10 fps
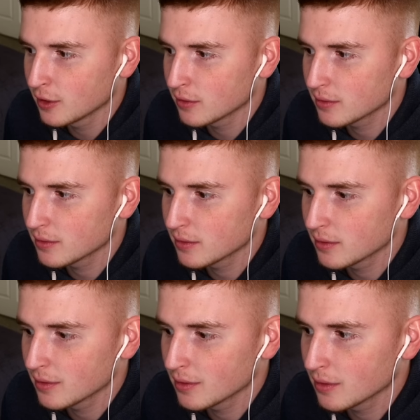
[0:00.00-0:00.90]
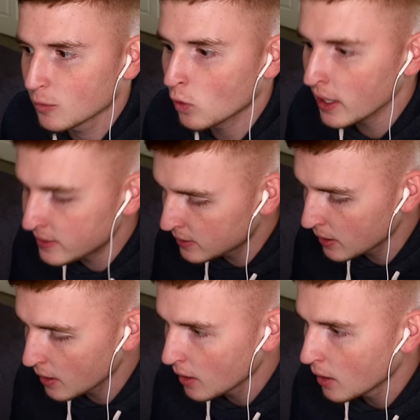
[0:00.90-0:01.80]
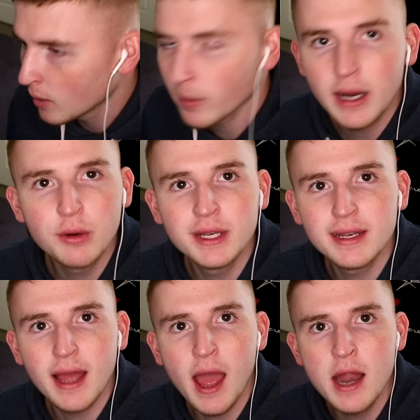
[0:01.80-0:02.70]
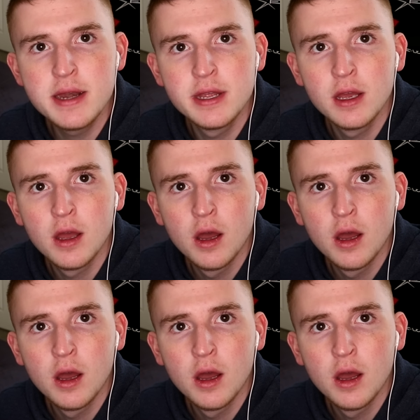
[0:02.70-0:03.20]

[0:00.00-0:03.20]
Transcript: You're... What? Why would it end?